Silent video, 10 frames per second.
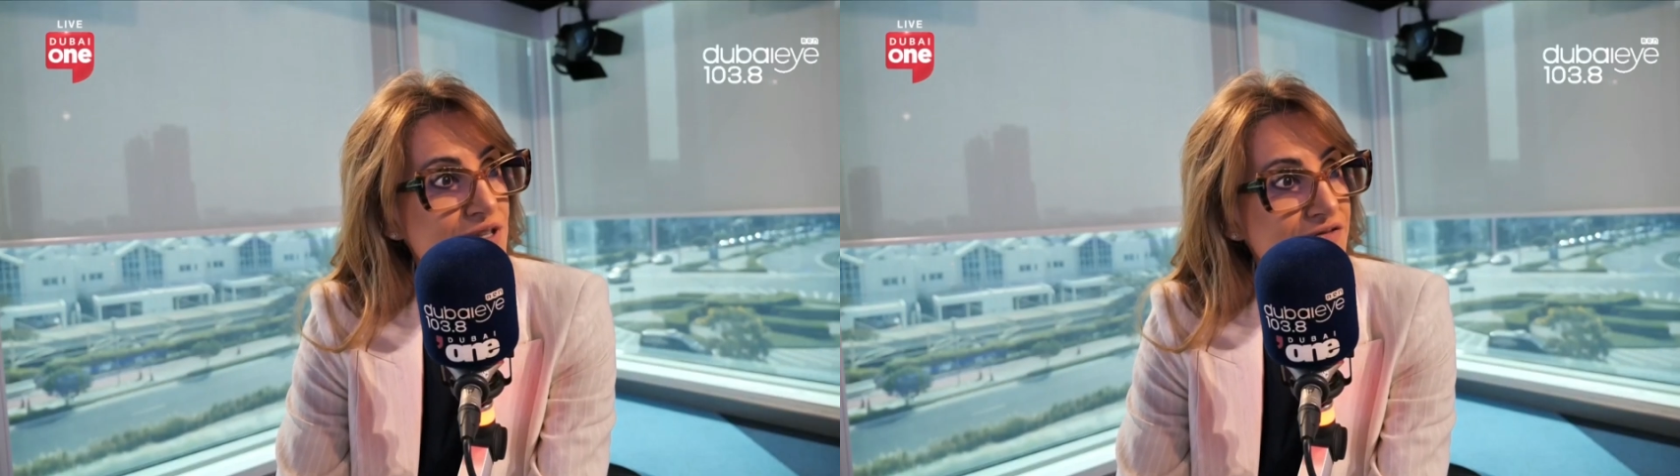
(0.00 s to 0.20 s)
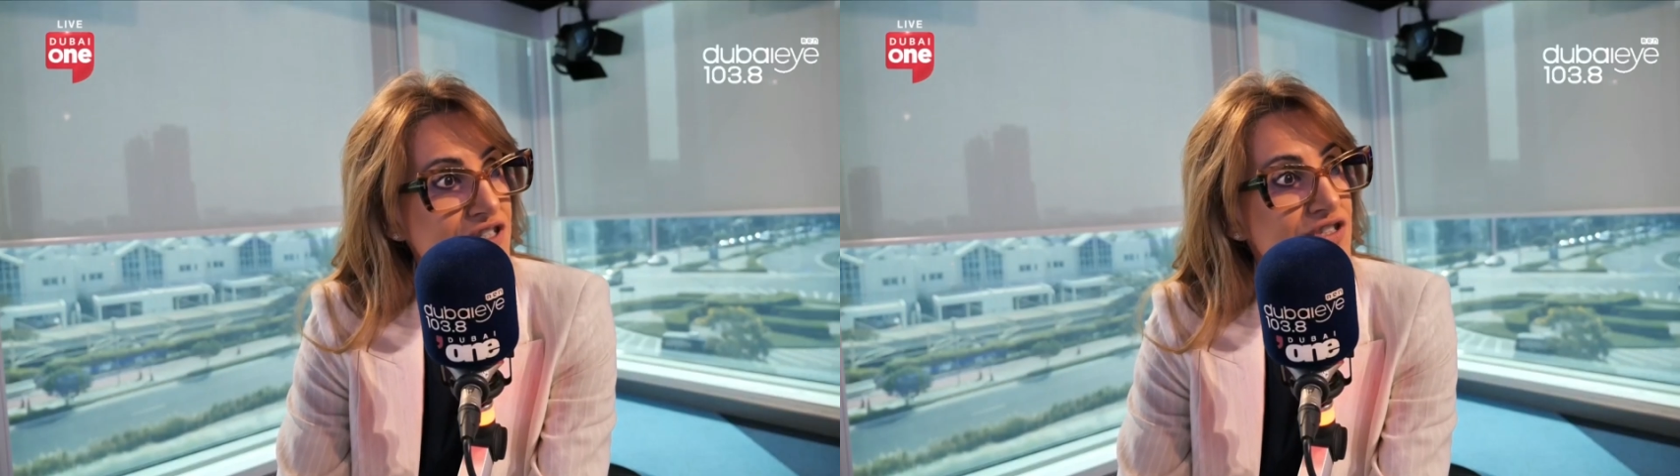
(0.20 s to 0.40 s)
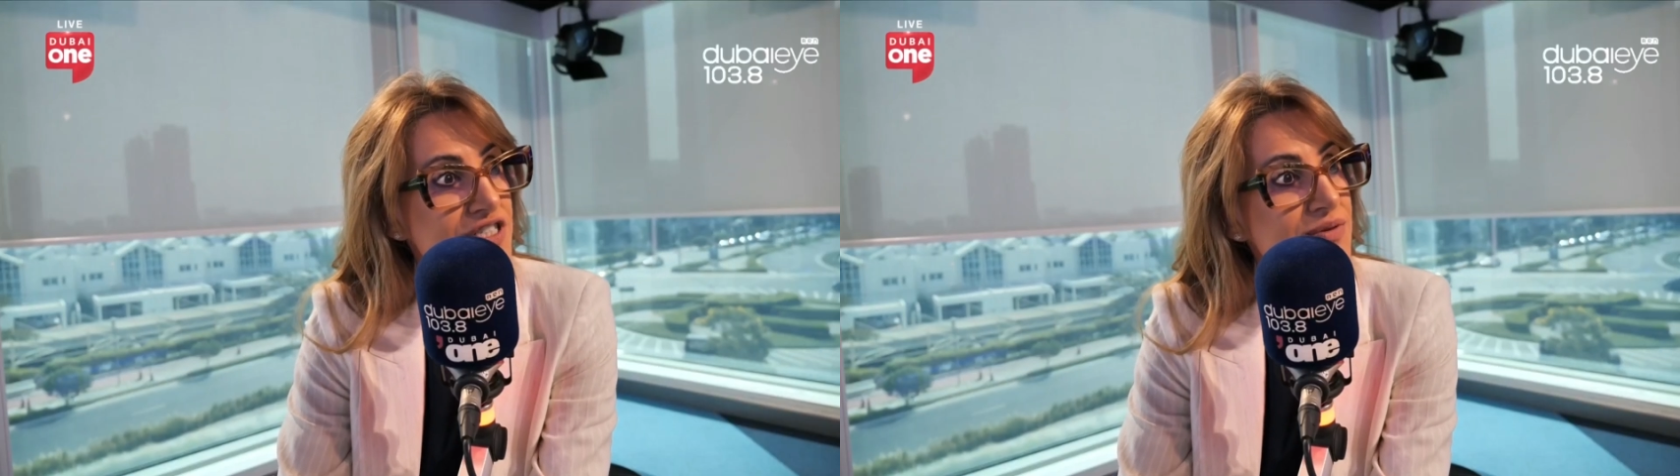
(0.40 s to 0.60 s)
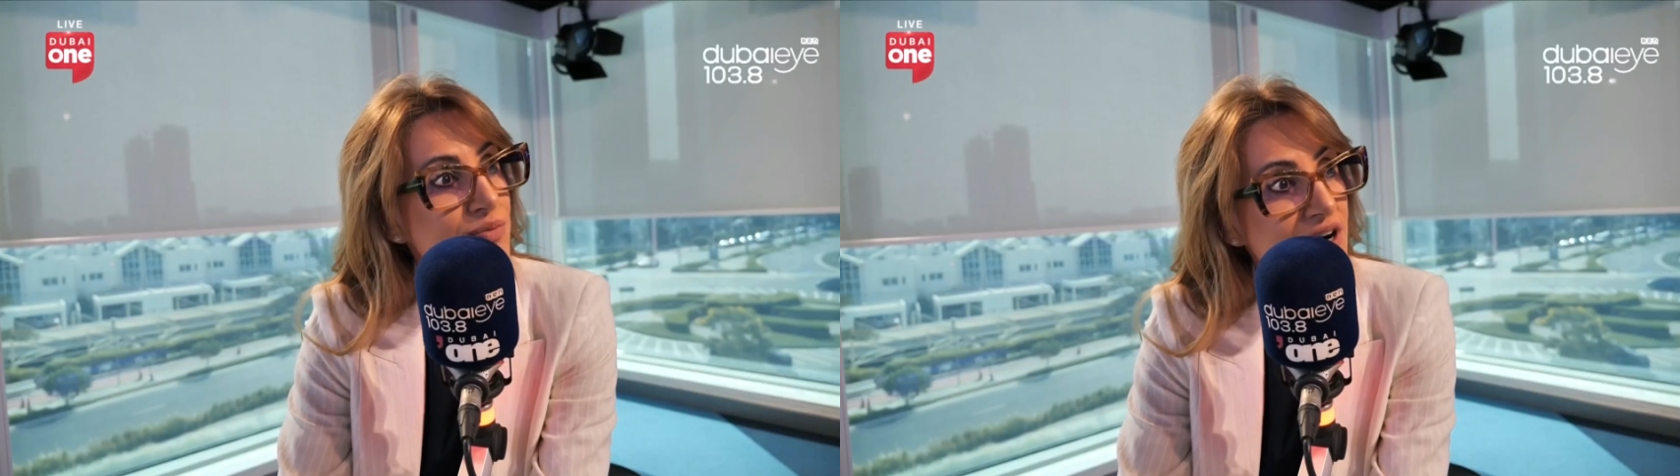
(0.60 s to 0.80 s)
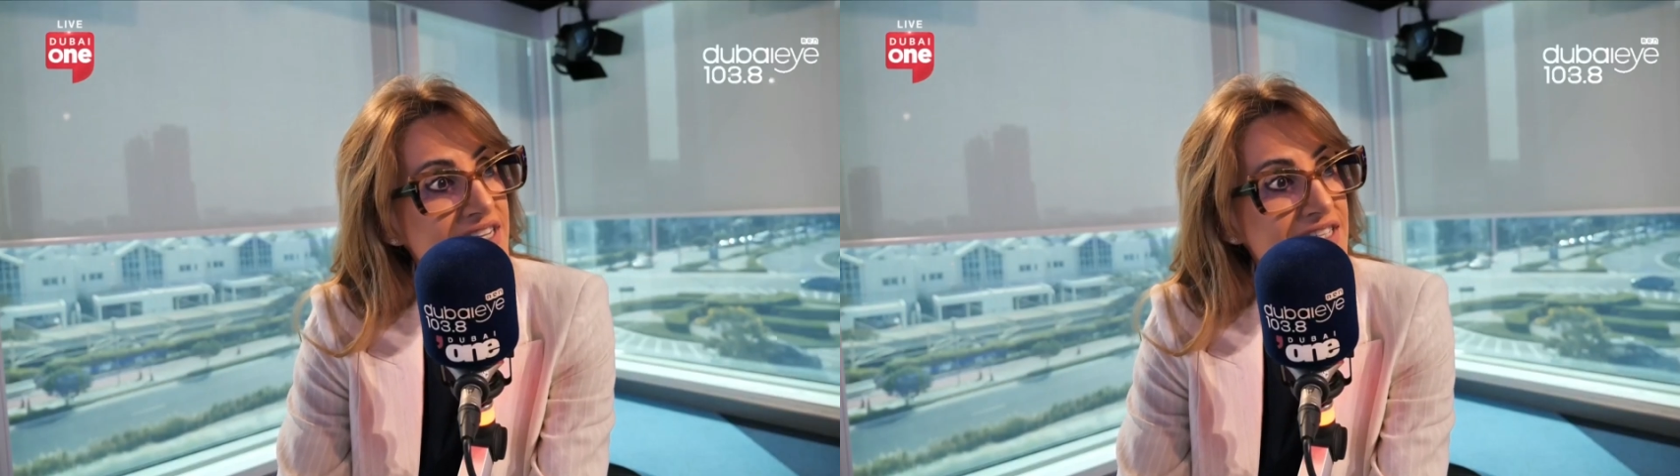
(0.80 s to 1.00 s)
of interest and
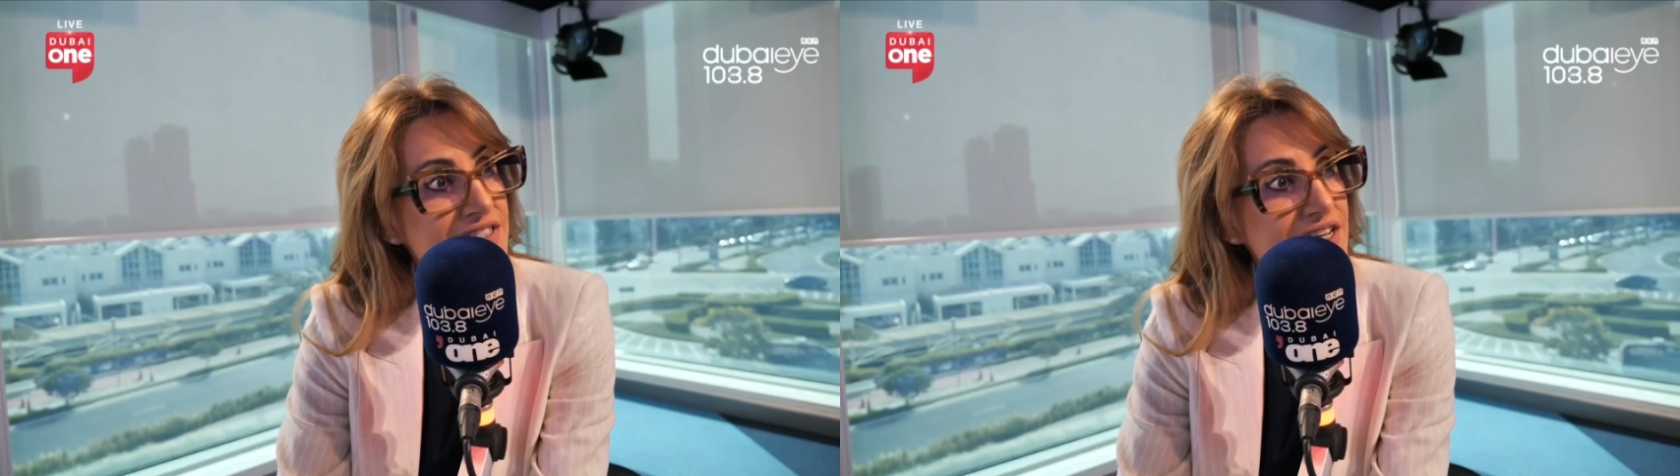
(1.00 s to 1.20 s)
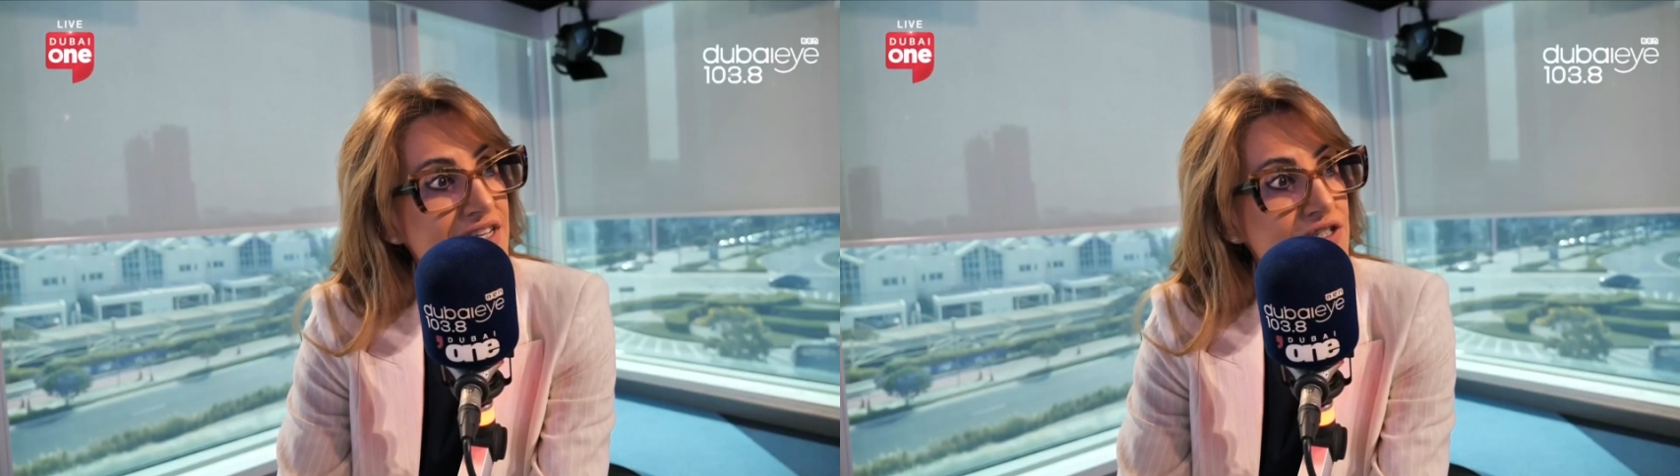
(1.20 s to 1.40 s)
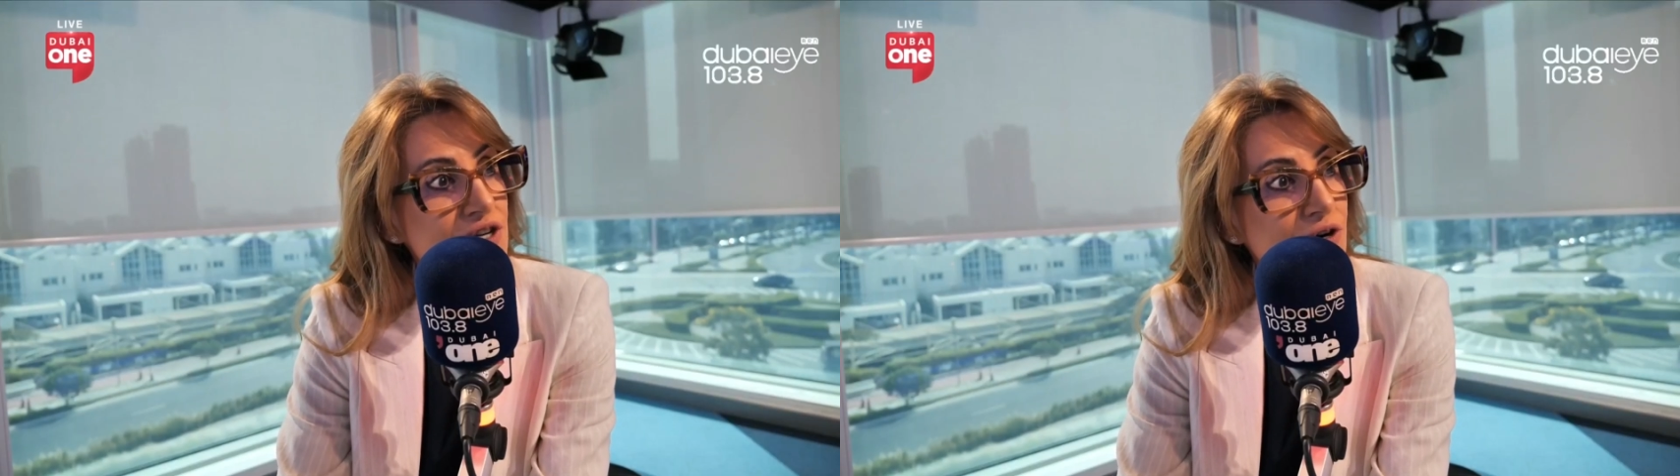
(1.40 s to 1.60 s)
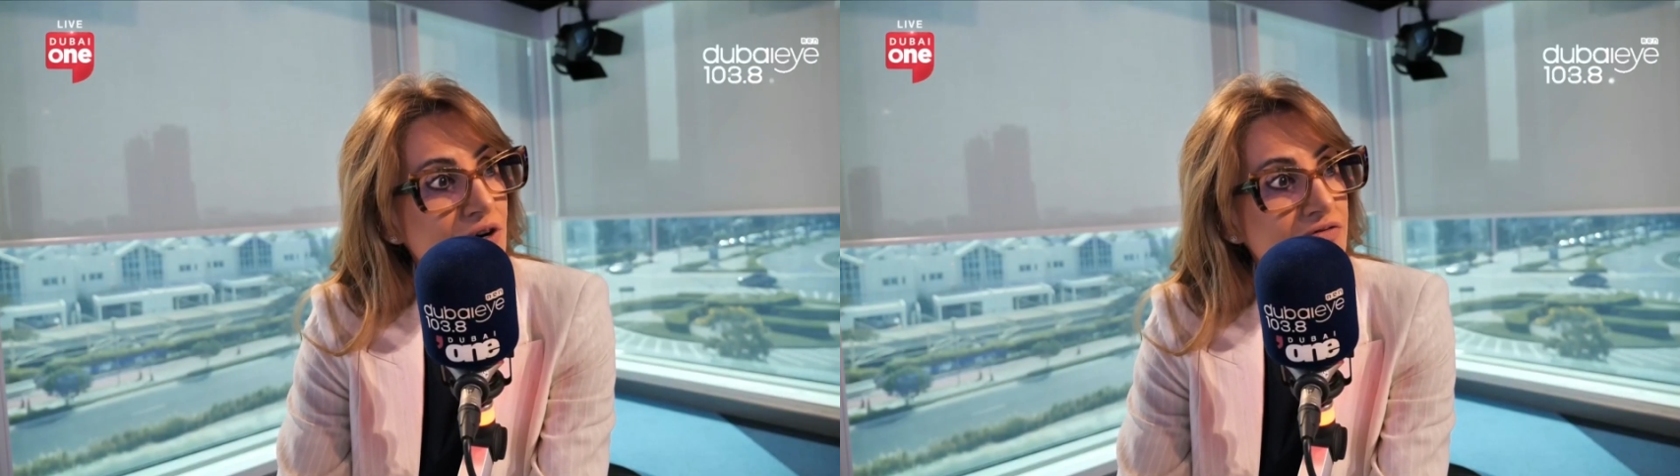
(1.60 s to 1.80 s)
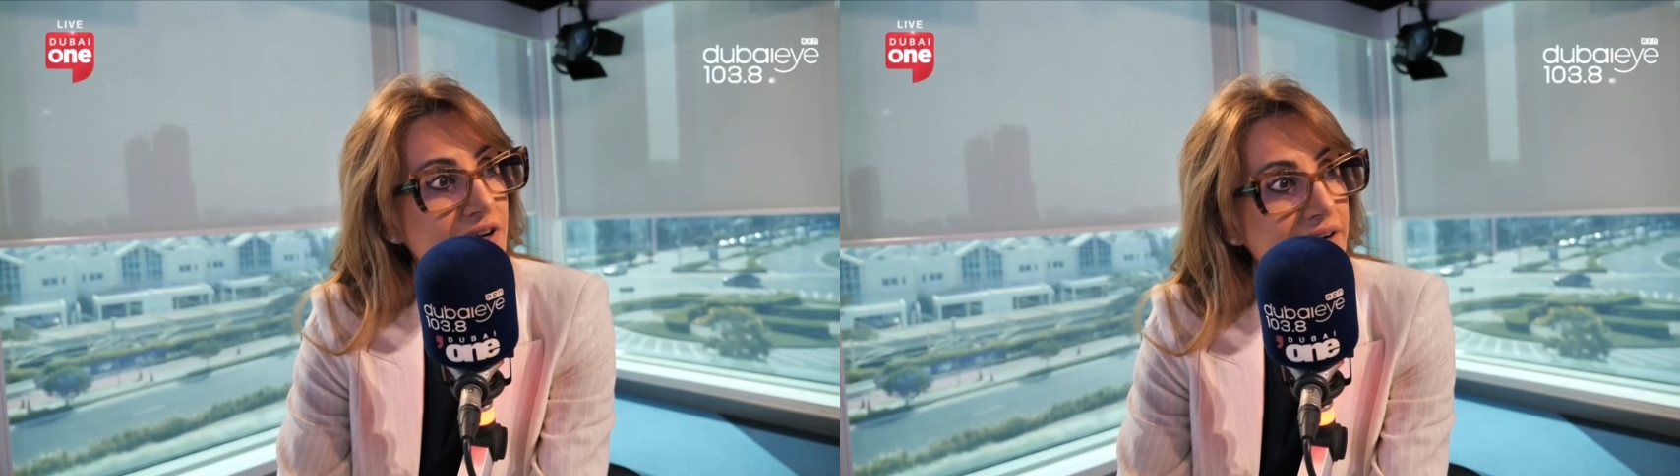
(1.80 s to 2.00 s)
prices is your
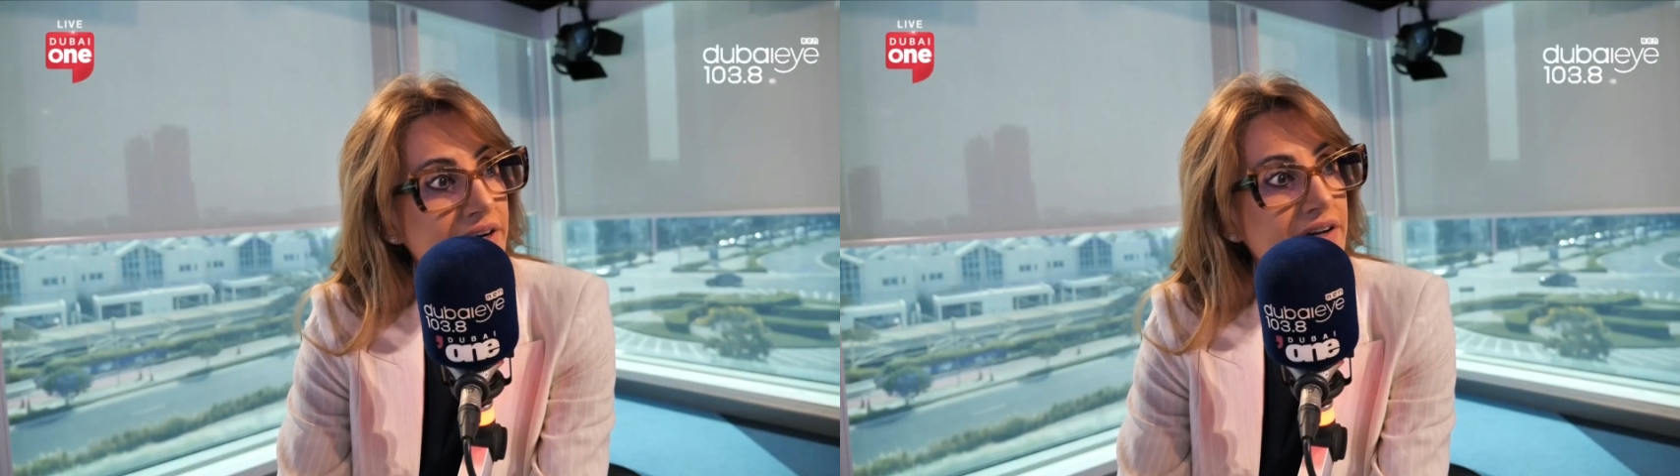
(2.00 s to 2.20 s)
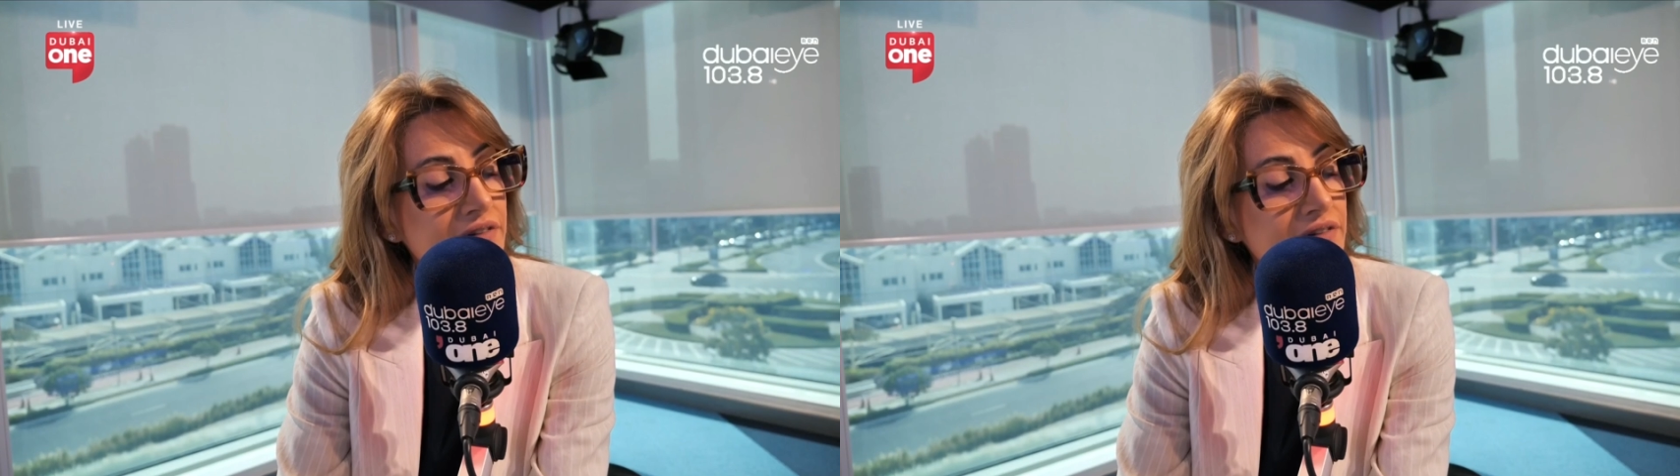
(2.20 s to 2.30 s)
very,